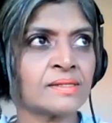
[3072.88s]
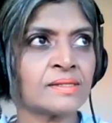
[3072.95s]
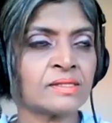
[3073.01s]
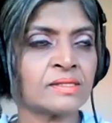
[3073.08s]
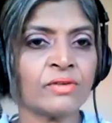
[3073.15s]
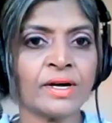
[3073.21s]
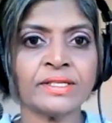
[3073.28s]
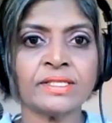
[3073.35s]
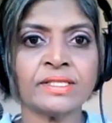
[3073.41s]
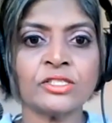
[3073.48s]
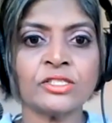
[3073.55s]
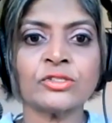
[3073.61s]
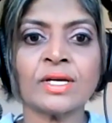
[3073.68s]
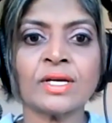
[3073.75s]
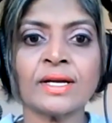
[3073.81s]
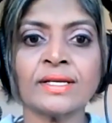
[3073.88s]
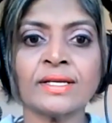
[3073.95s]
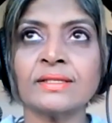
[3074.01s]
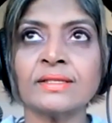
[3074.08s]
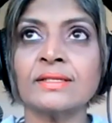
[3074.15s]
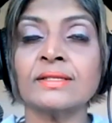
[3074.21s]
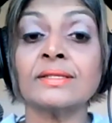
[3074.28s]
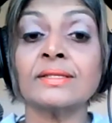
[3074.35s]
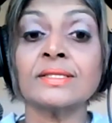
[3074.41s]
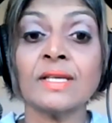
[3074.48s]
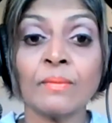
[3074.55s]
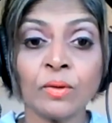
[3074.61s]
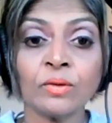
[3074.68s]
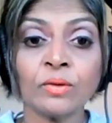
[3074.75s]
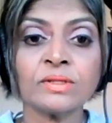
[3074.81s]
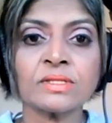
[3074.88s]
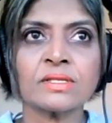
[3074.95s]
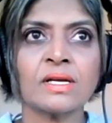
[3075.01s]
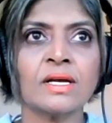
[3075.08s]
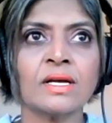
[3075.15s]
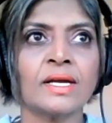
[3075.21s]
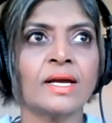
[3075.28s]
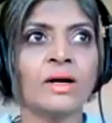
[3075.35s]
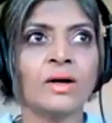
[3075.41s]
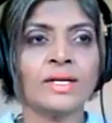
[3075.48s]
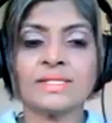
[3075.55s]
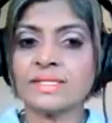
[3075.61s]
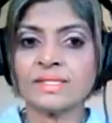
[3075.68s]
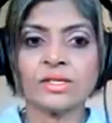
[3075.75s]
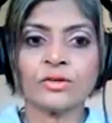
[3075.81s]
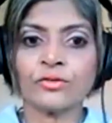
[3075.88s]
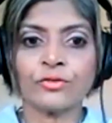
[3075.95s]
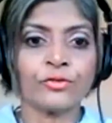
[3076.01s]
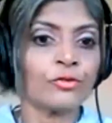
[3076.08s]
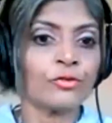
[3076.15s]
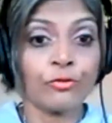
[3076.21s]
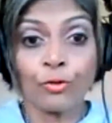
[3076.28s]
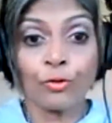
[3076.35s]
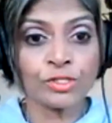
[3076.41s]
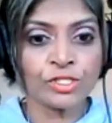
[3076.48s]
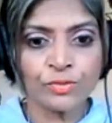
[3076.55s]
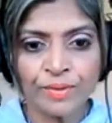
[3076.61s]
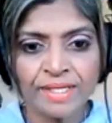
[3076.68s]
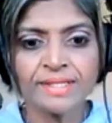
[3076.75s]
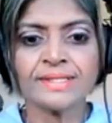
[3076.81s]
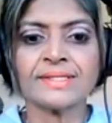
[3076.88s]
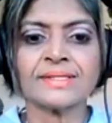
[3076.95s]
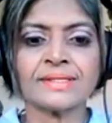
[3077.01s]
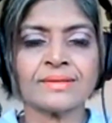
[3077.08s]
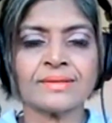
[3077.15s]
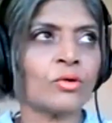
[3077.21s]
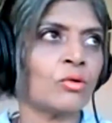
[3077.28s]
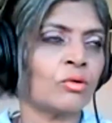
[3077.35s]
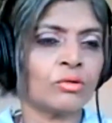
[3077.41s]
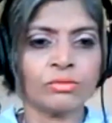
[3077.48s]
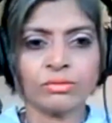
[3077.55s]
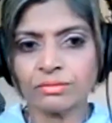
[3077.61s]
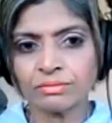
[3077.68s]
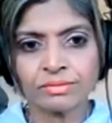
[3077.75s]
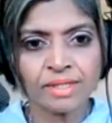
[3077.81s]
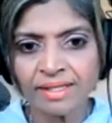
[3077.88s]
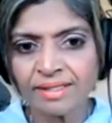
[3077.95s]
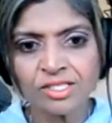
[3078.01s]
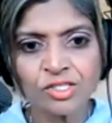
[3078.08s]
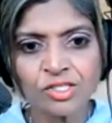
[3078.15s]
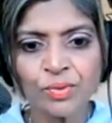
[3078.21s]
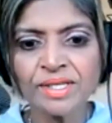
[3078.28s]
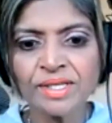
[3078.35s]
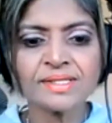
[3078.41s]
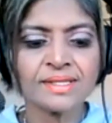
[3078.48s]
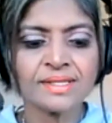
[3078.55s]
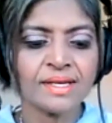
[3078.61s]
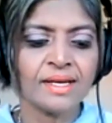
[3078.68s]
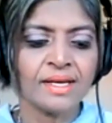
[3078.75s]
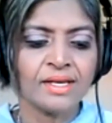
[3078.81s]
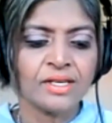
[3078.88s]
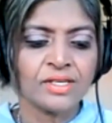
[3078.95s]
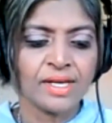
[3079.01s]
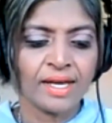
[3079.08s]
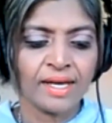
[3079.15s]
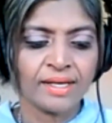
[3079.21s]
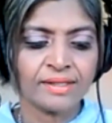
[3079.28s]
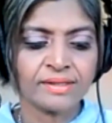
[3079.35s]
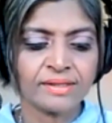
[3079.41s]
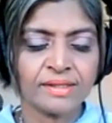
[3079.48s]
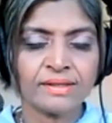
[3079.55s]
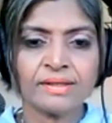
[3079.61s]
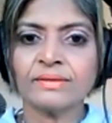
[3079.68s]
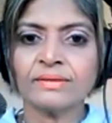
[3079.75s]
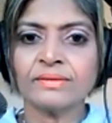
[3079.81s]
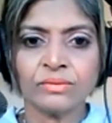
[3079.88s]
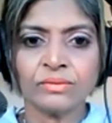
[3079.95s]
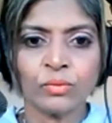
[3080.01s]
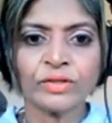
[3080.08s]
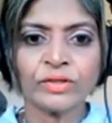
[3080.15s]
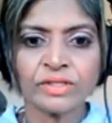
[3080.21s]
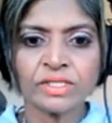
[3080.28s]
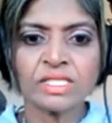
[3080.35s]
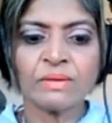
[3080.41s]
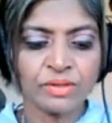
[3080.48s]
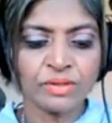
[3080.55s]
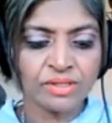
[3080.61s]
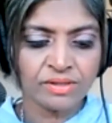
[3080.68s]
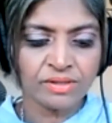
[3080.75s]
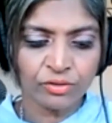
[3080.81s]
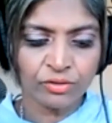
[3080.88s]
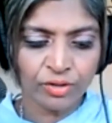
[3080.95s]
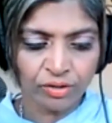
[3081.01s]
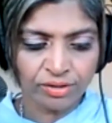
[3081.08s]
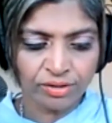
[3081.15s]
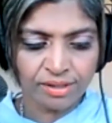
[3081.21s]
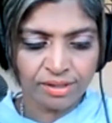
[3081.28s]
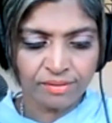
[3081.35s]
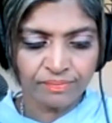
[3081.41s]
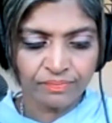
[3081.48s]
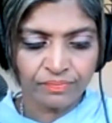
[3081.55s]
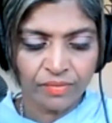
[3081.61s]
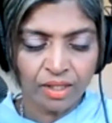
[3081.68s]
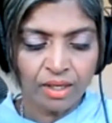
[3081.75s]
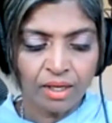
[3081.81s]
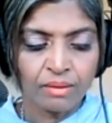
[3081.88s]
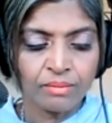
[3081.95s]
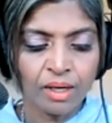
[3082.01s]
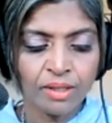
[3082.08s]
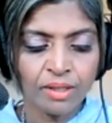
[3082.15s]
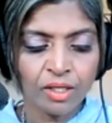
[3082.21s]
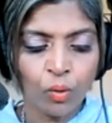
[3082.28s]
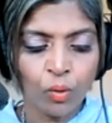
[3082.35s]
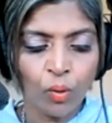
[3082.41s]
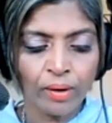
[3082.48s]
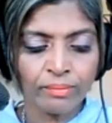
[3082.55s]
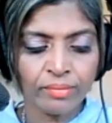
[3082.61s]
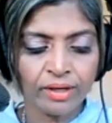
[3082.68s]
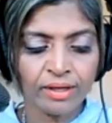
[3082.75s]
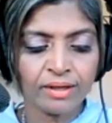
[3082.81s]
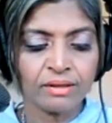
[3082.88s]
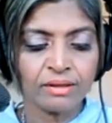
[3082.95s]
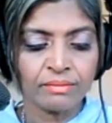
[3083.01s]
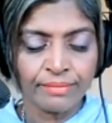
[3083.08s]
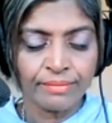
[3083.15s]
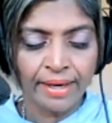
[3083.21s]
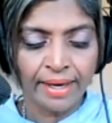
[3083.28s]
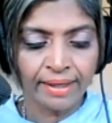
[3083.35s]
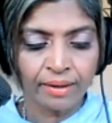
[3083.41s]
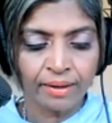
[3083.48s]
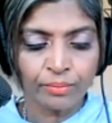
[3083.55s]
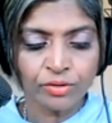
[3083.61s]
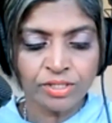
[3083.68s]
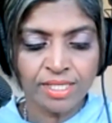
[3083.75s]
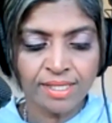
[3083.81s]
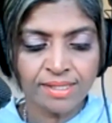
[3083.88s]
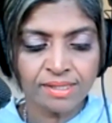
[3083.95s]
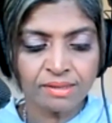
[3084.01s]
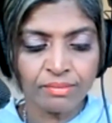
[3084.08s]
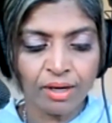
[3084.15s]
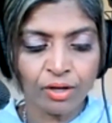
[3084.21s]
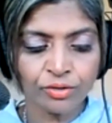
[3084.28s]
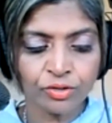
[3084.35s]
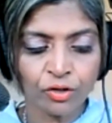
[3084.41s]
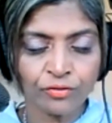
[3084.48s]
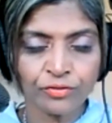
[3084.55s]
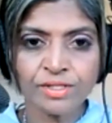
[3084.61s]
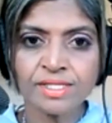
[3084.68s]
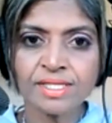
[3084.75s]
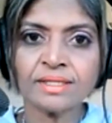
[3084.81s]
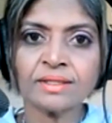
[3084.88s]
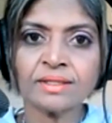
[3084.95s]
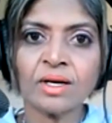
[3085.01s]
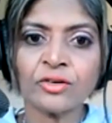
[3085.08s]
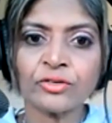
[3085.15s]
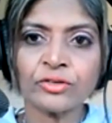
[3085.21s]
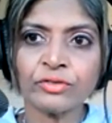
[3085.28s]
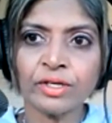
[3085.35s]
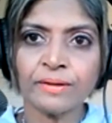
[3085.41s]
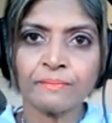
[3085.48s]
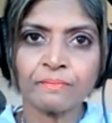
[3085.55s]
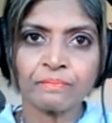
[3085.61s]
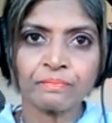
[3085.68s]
divided into 9 temples instead of 4 suites or 9 suites, and one of the temples is the griots. Mama Coimba Bang protects the mouth of the Senegal River.